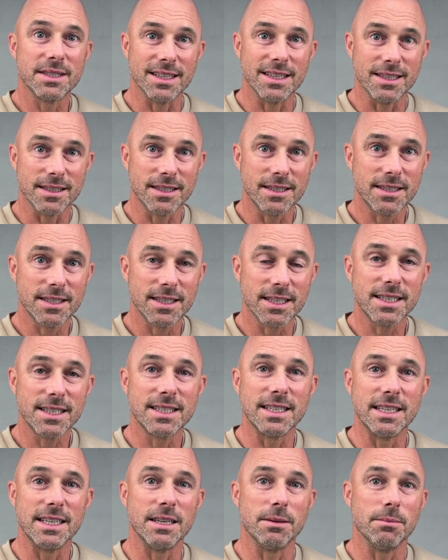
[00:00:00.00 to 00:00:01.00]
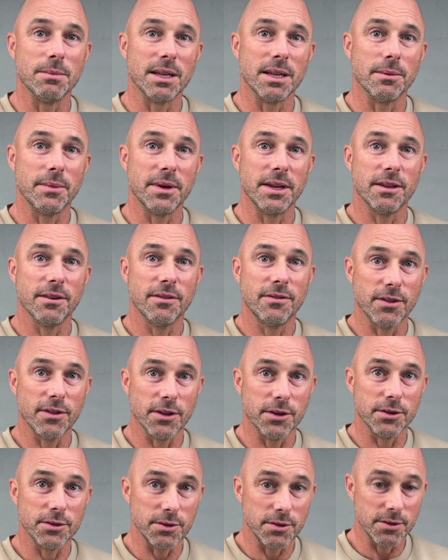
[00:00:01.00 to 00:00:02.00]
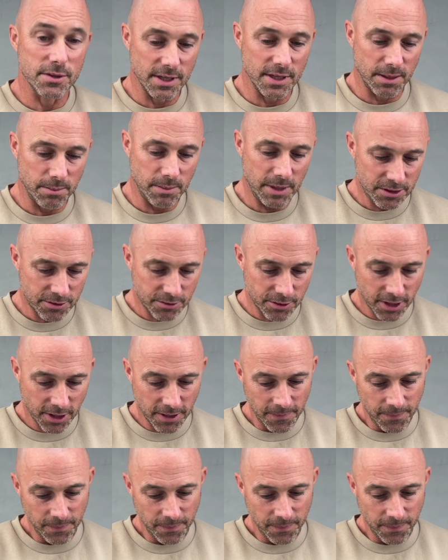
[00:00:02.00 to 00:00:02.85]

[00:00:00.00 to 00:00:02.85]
and a 16mm for those using metric.